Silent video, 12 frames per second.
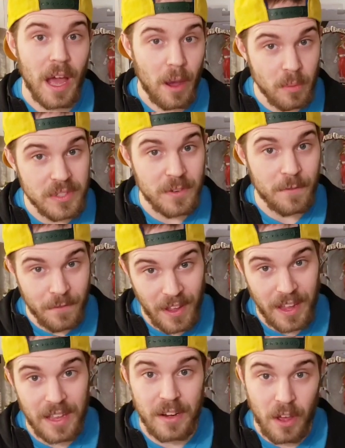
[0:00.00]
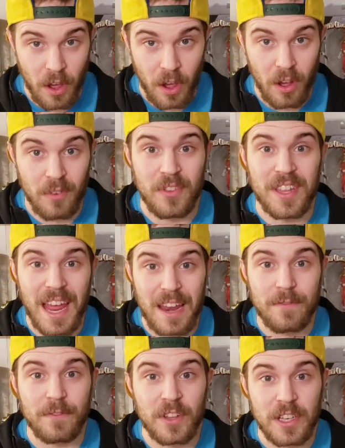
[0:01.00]
I was a fan of the
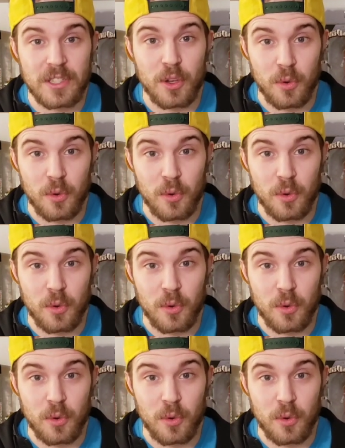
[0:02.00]
Netflix